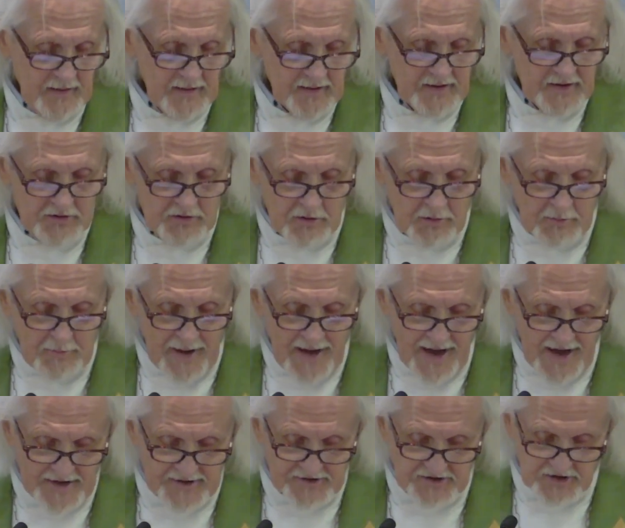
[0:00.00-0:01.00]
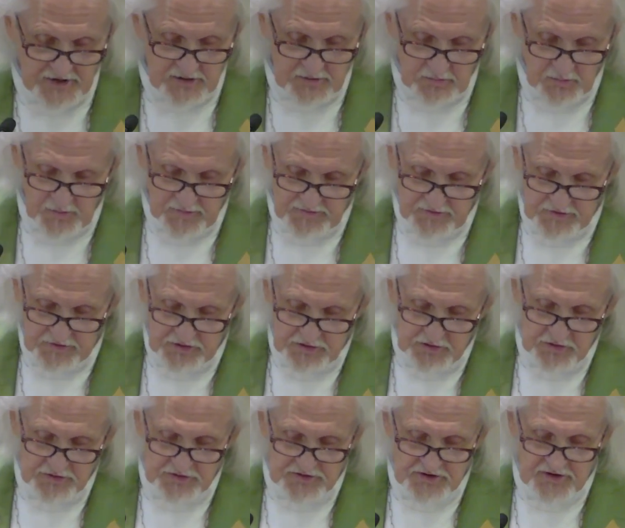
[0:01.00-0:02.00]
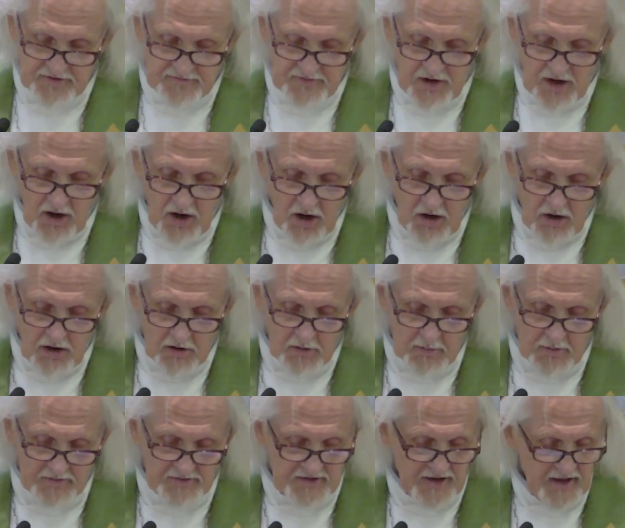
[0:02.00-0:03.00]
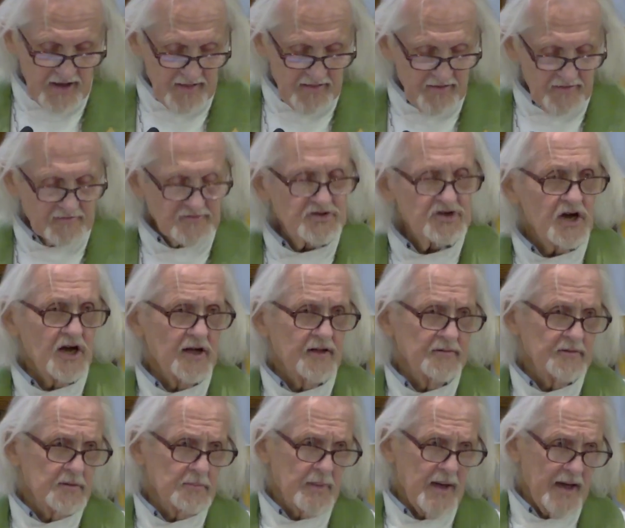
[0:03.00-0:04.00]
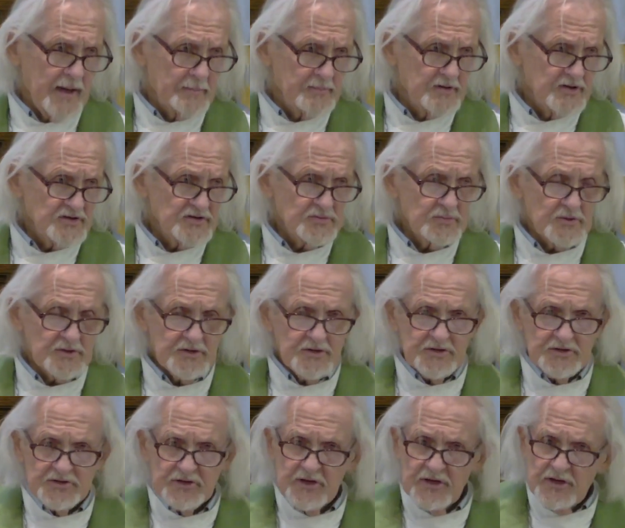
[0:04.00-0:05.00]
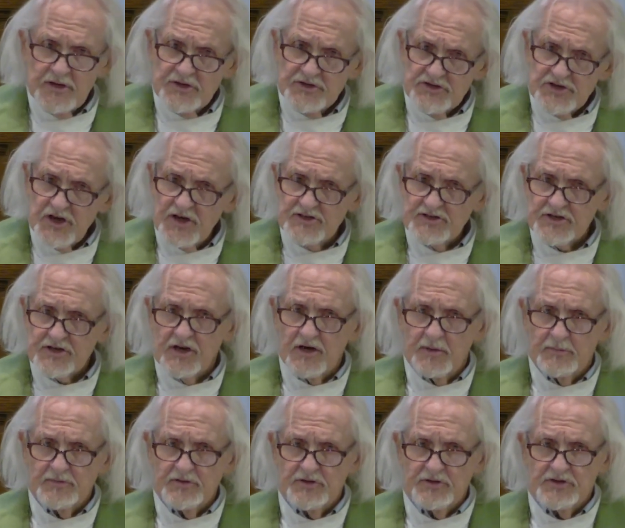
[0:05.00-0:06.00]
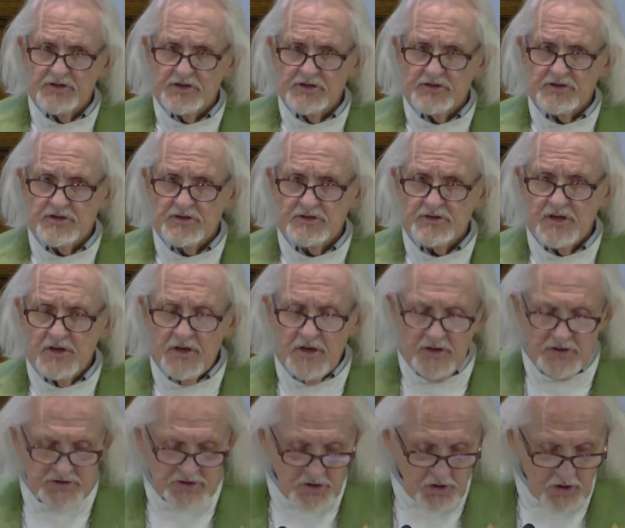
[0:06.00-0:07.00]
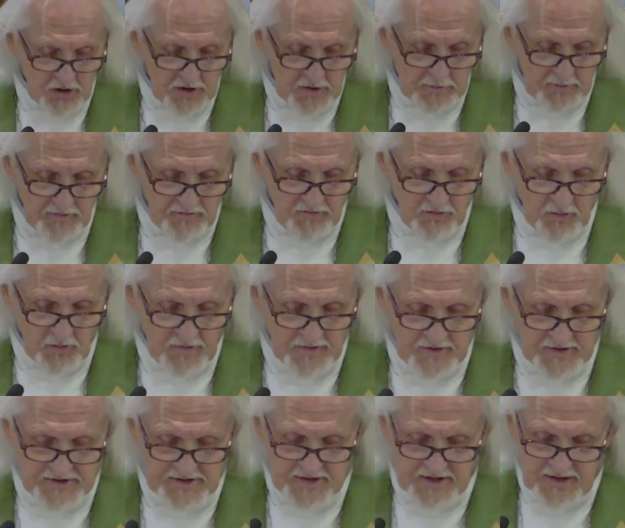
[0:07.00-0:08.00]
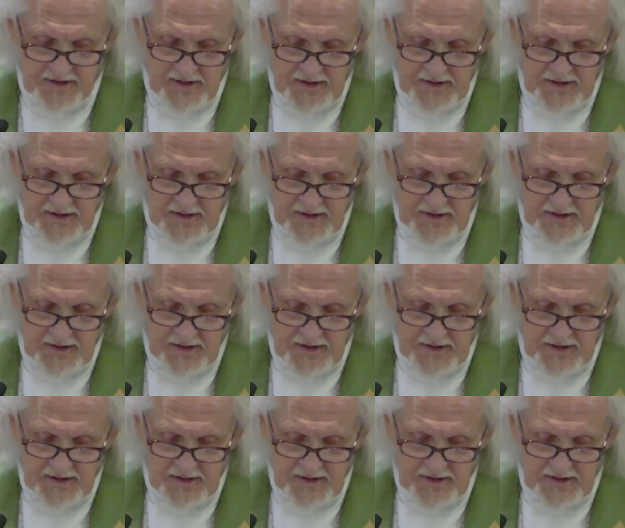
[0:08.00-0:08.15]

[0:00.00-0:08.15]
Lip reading: Can you imagine, with the news of the horrible death of John the Baptist, which had just come to Jesus shortly before this,